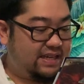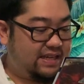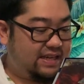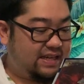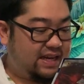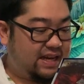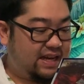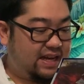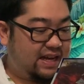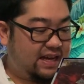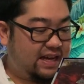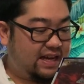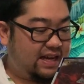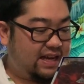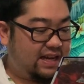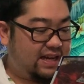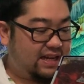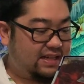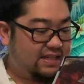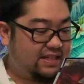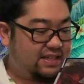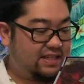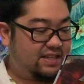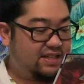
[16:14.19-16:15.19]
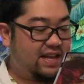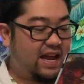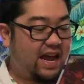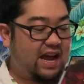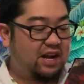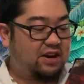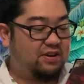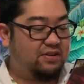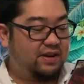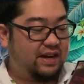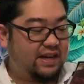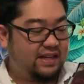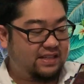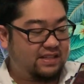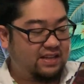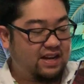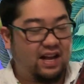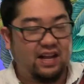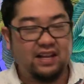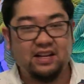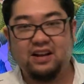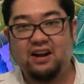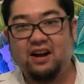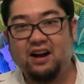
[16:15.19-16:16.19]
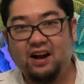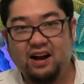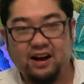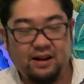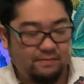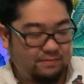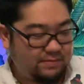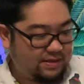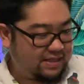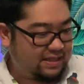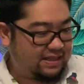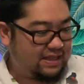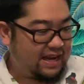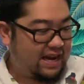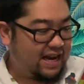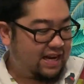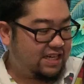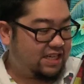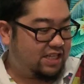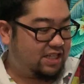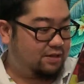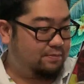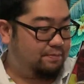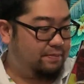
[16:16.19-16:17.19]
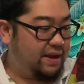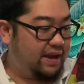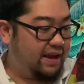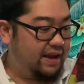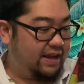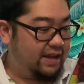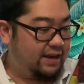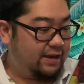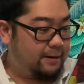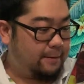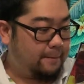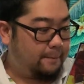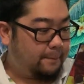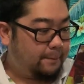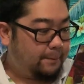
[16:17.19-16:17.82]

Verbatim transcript: uh, snackcrate.com slash Spain,